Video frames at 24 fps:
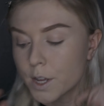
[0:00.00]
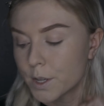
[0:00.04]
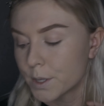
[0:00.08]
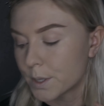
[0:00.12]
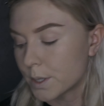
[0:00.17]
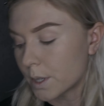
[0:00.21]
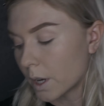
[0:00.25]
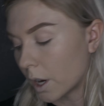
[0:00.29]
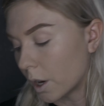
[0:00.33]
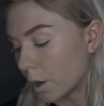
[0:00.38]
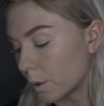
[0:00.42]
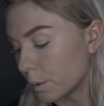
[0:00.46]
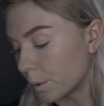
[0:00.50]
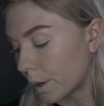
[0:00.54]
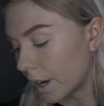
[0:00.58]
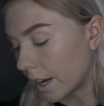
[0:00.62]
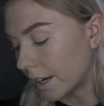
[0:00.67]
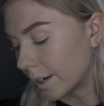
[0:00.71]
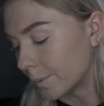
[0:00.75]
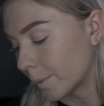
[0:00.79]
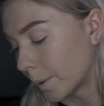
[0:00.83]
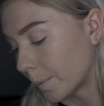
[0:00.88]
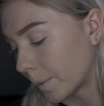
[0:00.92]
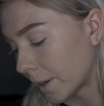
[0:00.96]
So
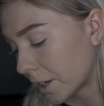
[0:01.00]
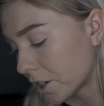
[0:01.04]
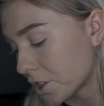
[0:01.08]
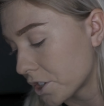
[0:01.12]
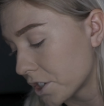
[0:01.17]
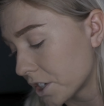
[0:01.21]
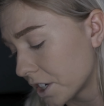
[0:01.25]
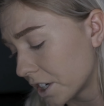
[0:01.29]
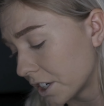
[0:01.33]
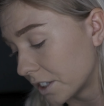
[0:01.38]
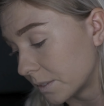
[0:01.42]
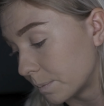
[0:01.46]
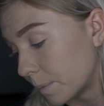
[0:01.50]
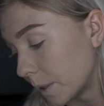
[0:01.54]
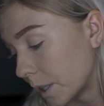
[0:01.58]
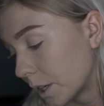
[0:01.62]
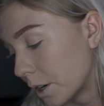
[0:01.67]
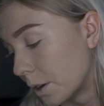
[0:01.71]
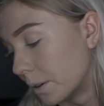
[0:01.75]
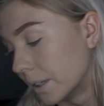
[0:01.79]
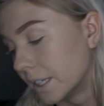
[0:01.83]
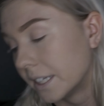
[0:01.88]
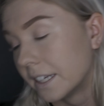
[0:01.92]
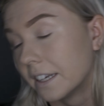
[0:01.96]
I'm actually going to be
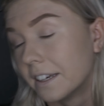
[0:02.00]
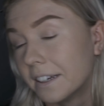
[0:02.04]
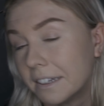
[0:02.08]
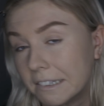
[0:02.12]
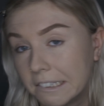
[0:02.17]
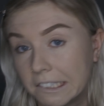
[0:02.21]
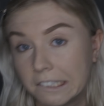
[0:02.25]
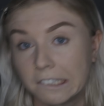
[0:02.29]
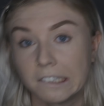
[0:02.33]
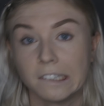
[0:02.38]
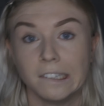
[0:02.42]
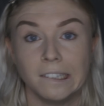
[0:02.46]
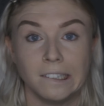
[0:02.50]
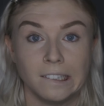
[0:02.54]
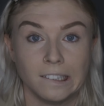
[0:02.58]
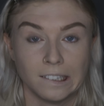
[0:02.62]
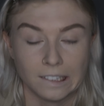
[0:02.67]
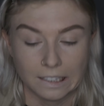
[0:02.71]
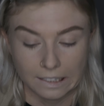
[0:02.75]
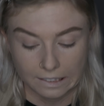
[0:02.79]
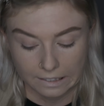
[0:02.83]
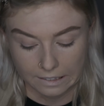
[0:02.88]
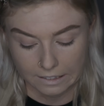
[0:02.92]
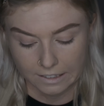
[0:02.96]
going,
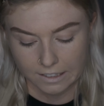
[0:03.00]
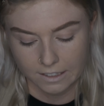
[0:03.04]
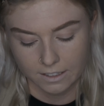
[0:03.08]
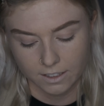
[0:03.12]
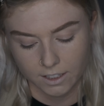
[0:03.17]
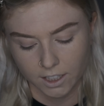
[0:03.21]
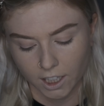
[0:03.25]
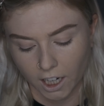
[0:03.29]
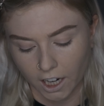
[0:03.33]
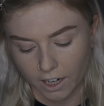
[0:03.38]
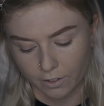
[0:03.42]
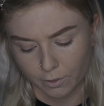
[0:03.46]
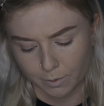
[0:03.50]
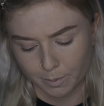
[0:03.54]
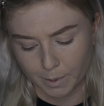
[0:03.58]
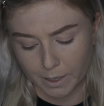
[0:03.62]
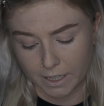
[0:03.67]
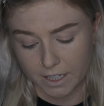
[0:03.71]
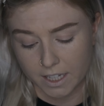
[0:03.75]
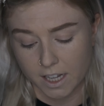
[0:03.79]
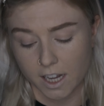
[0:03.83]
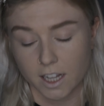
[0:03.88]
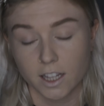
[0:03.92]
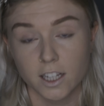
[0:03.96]
oh, it's kind of
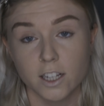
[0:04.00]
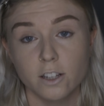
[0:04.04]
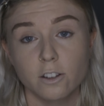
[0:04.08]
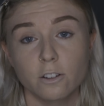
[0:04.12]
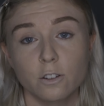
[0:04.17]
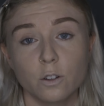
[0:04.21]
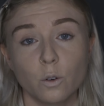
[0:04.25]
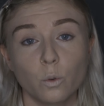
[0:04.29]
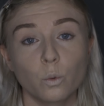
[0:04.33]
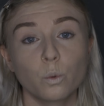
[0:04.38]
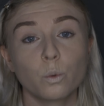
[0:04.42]
embarrassing. This is a